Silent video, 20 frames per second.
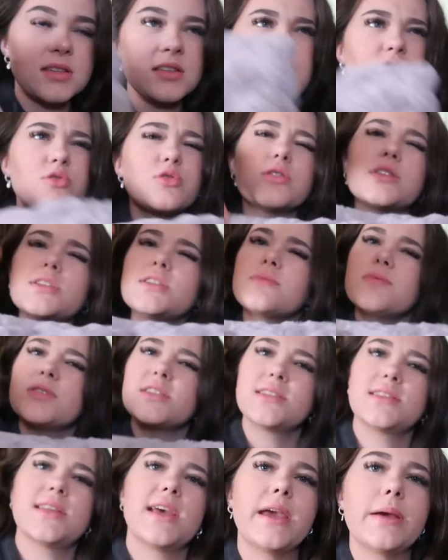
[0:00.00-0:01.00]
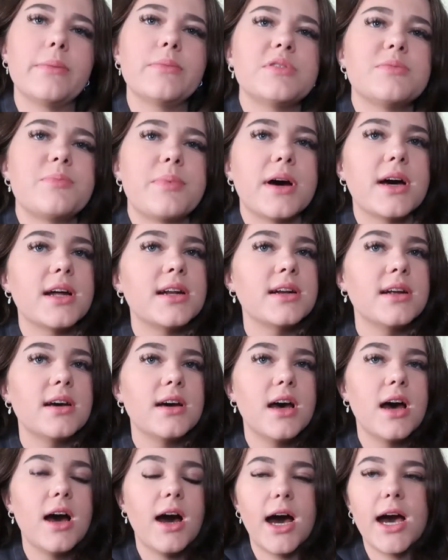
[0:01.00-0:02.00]
isn't Christmas themed, but
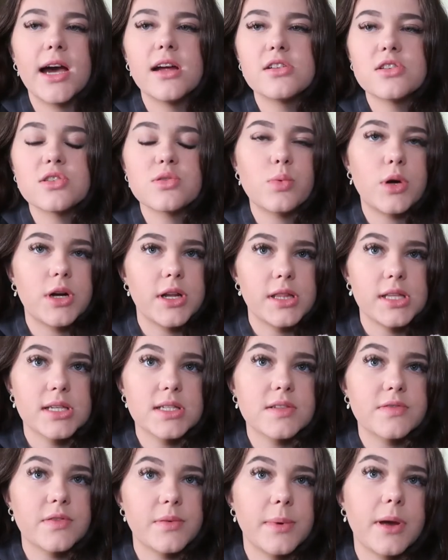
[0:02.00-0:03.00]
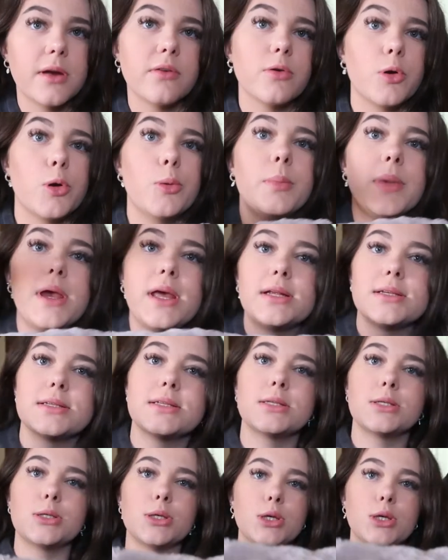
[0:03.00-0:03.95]
I just wanted this for my room. It is this